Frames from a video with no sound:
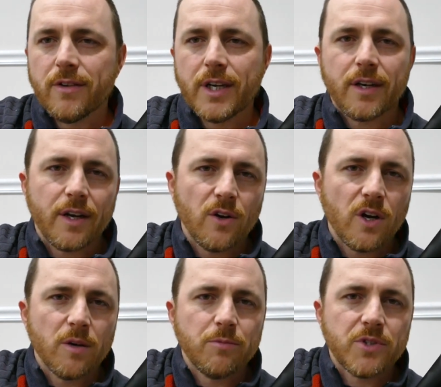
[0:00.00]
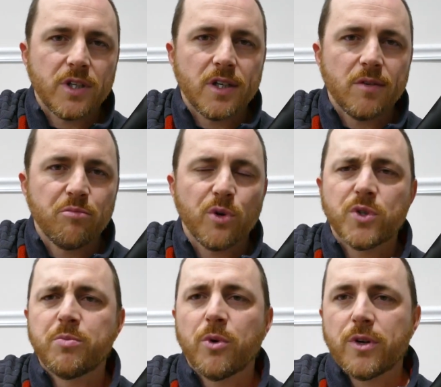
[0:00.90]
like an Air Arms Pro
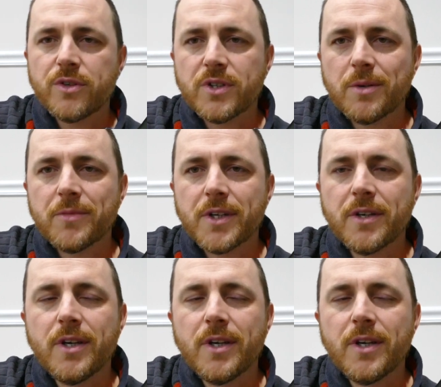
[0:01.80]
Sport or something.